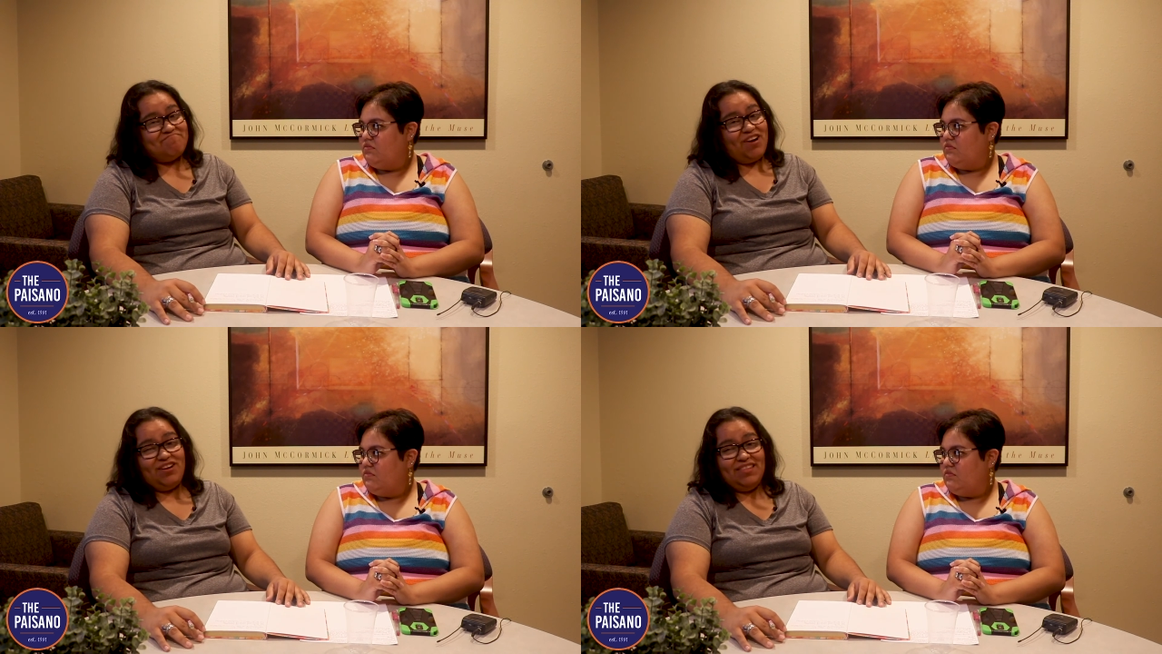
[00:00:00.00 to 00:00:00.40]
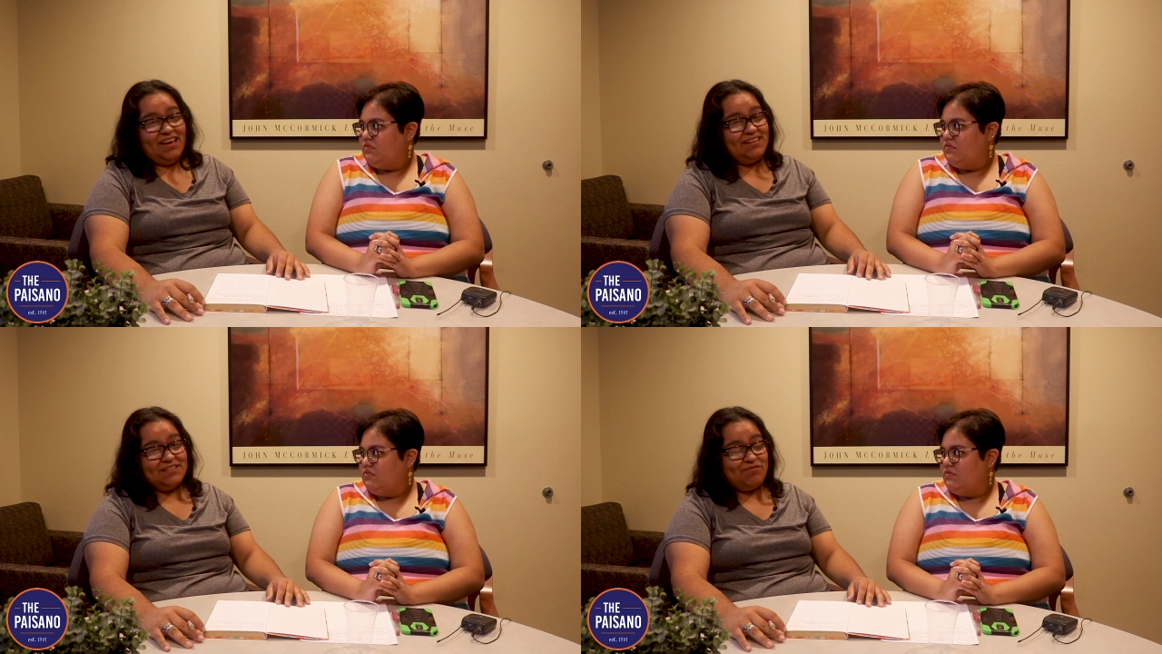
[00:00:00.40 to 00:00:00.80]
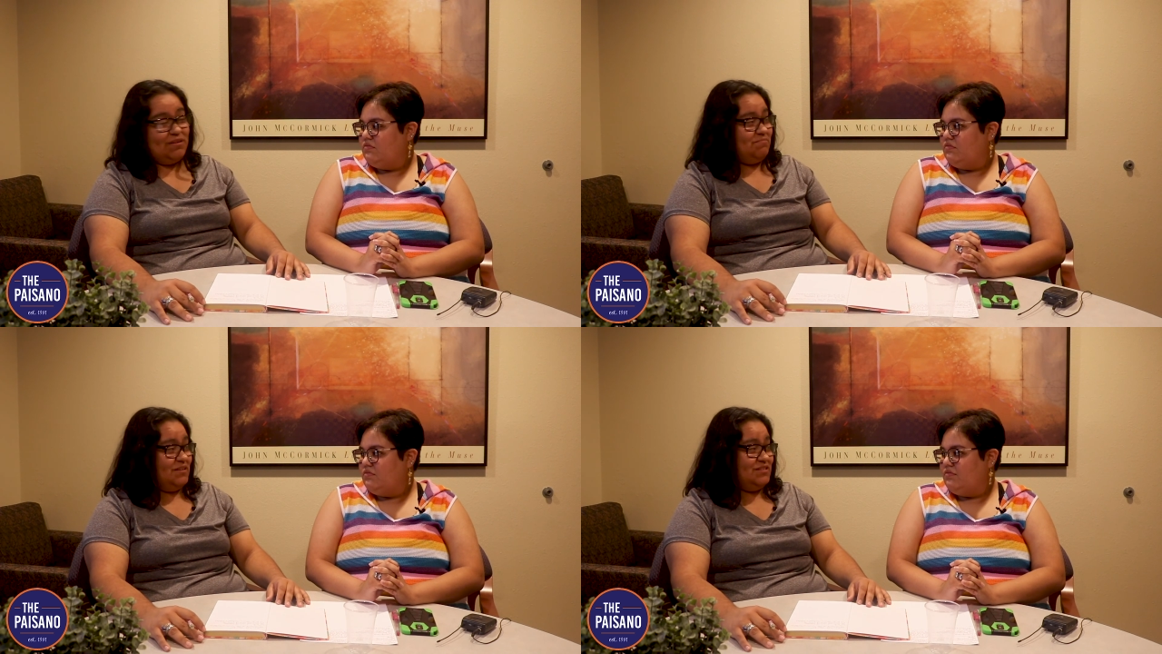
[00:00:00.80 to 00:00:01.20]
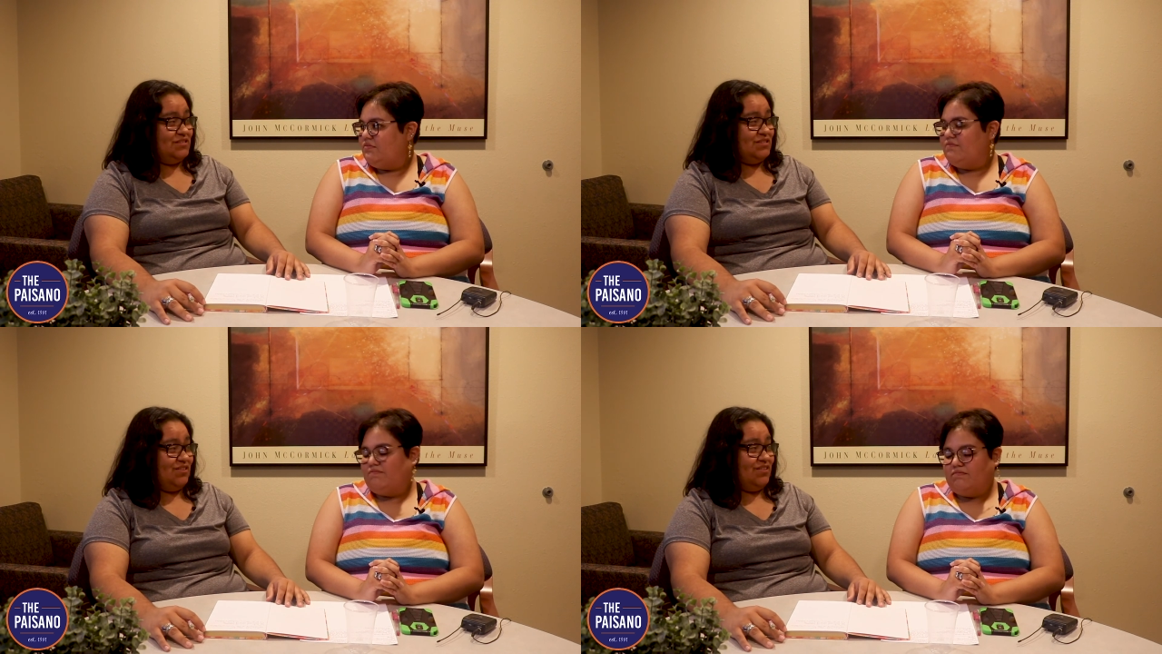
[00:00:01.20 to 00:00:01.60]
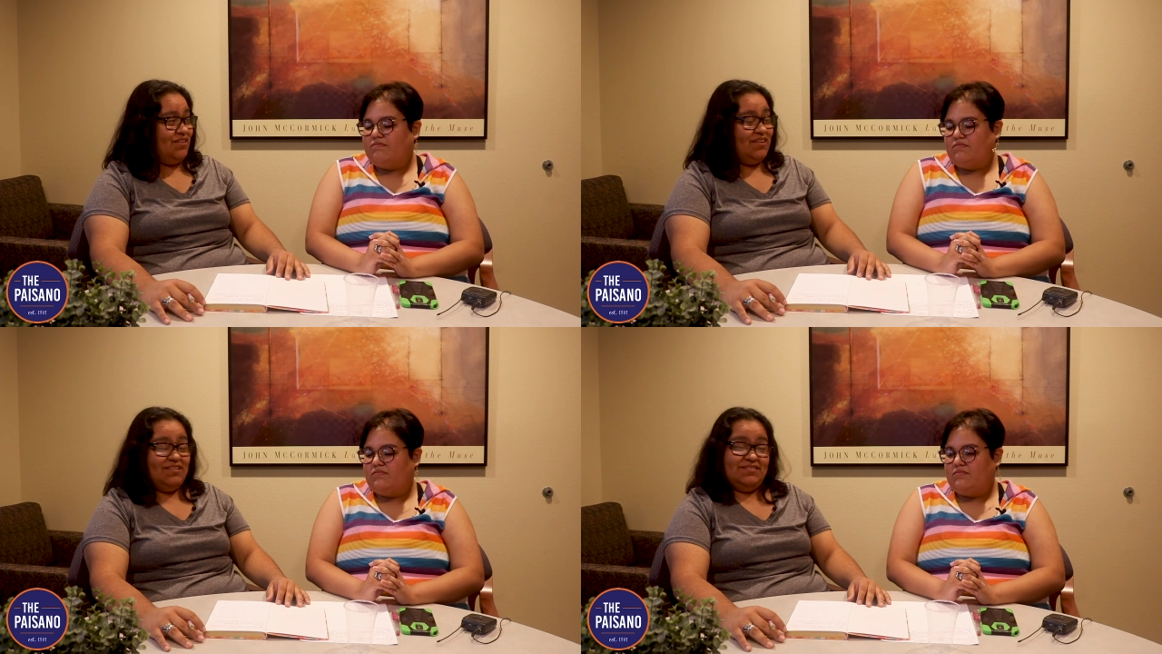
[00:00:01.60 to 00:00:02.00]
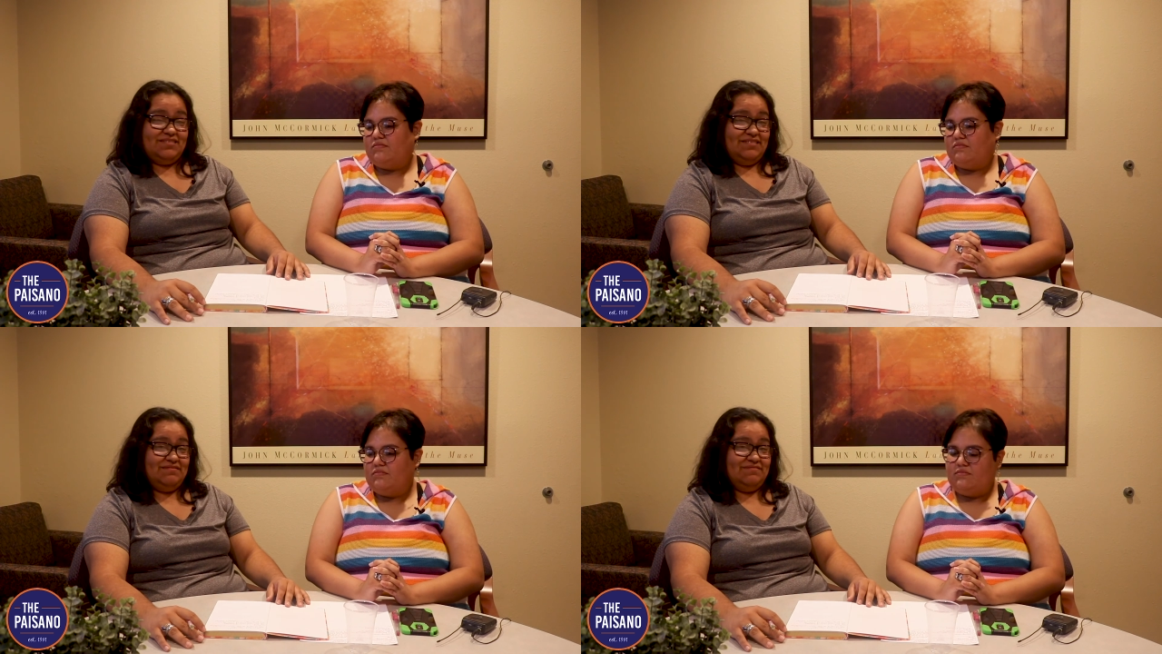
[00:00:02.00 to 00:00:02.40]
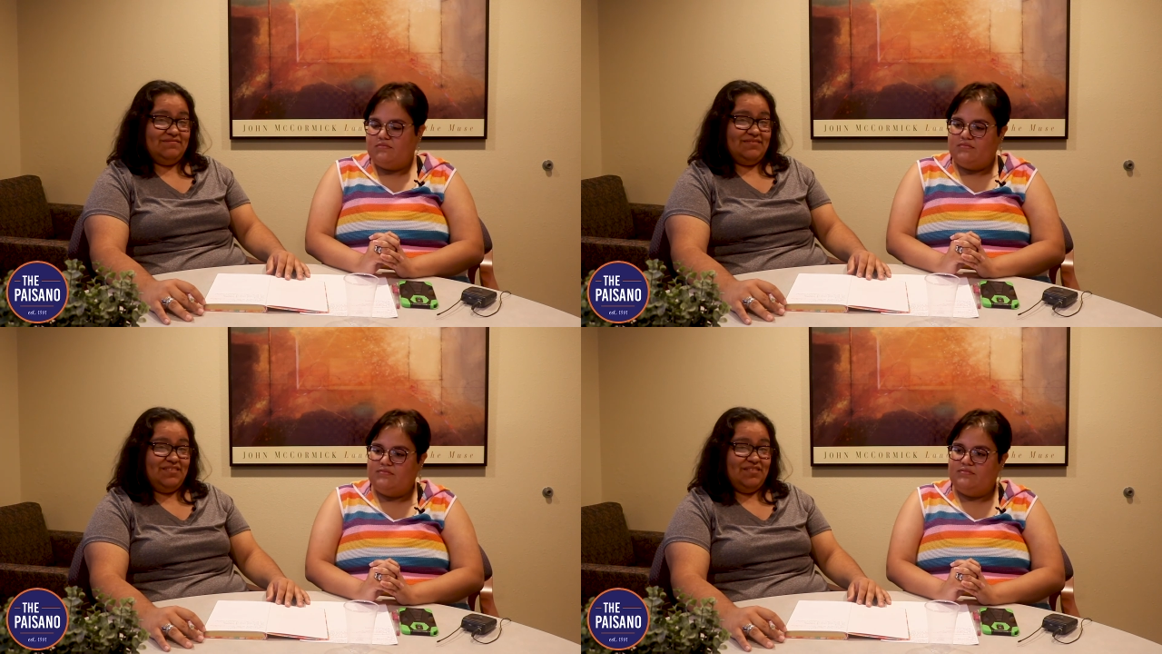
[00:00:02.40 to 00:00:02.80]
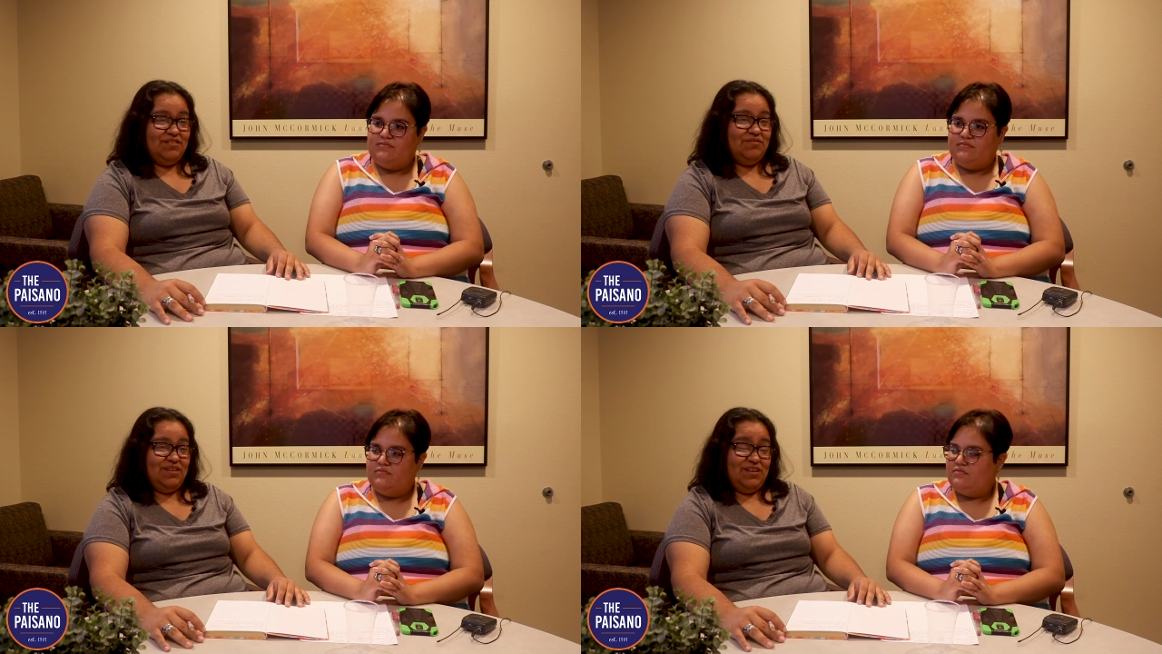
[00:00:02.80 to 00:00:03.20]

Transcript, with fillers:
Speaker 1: online is a great place to start, honestly. And you can do it